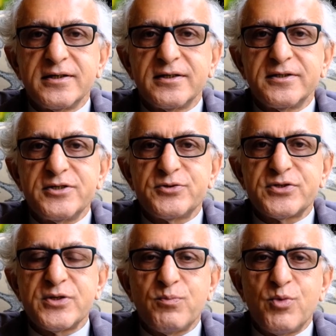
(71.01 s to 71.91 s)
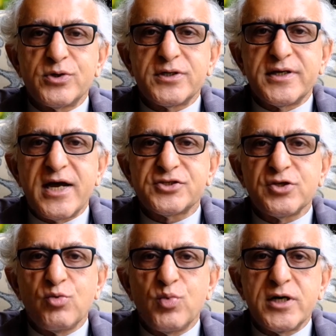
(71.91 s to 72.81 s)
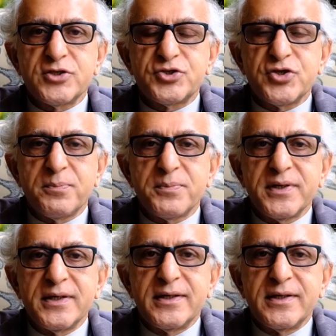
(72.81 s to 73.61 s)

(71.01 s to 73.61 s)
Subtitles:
agreed to support a national workshop.